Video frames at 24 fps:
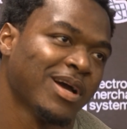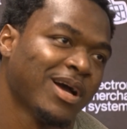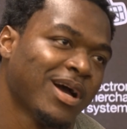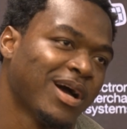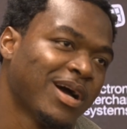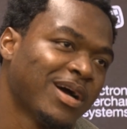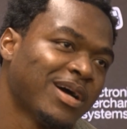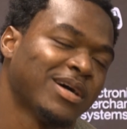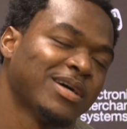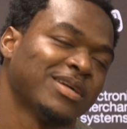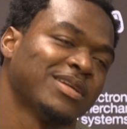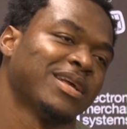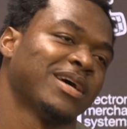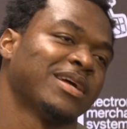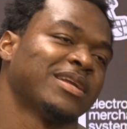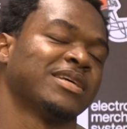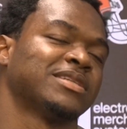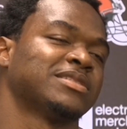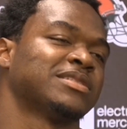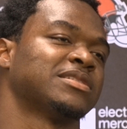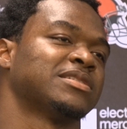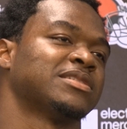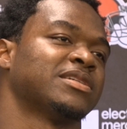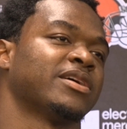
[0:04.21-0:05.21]
Uh, not
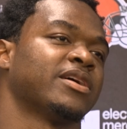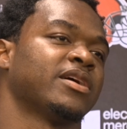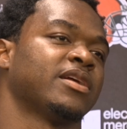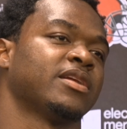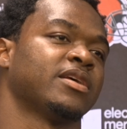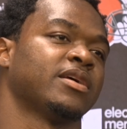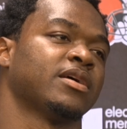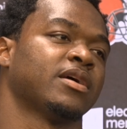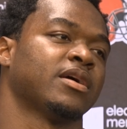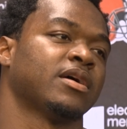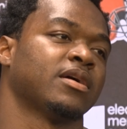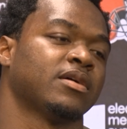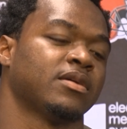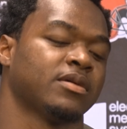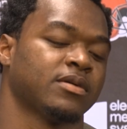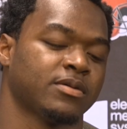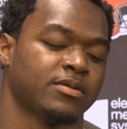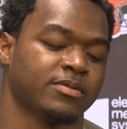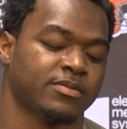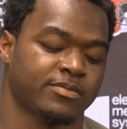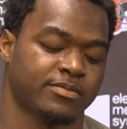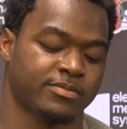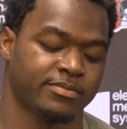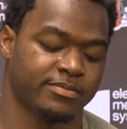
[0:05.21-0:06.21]
necessarily.
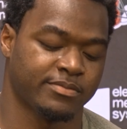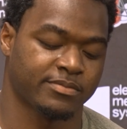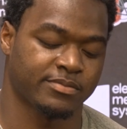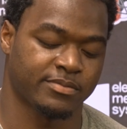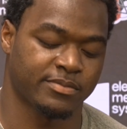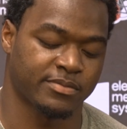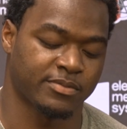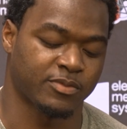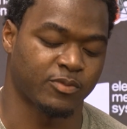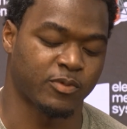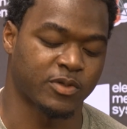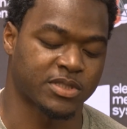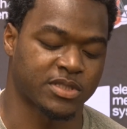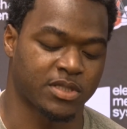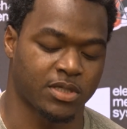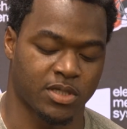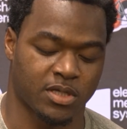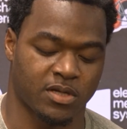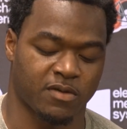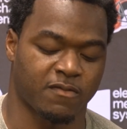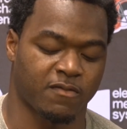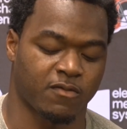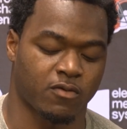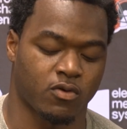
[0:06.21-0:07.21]
Um, wasn't
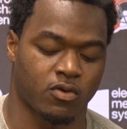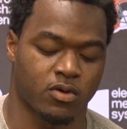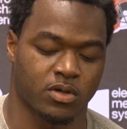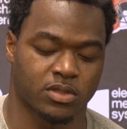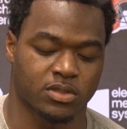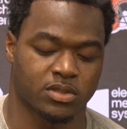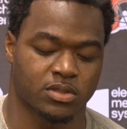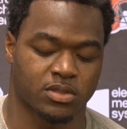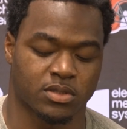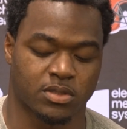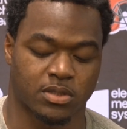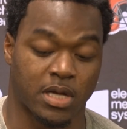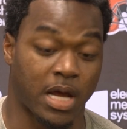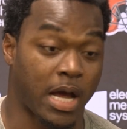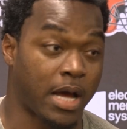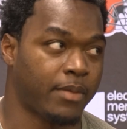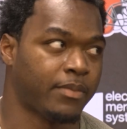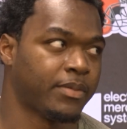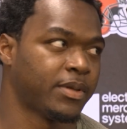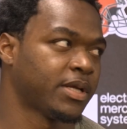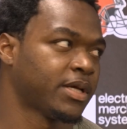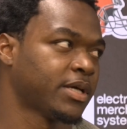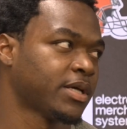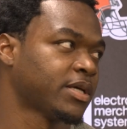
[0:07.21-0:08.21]
looking forward to not
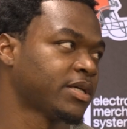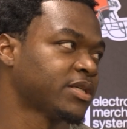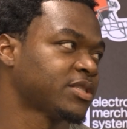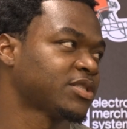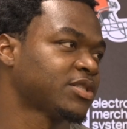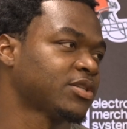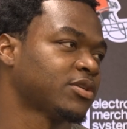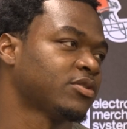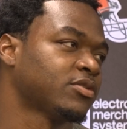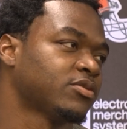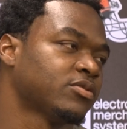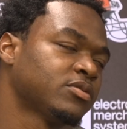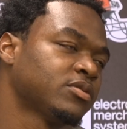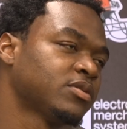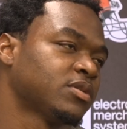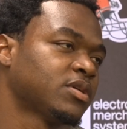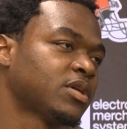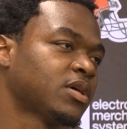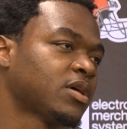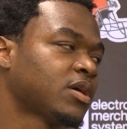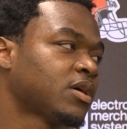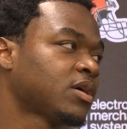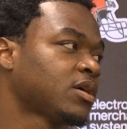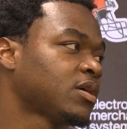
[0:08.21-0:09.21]
playing, so
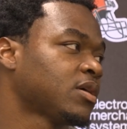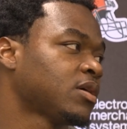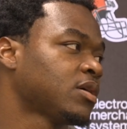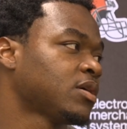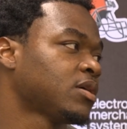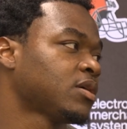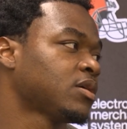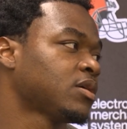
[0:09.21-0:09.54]
no.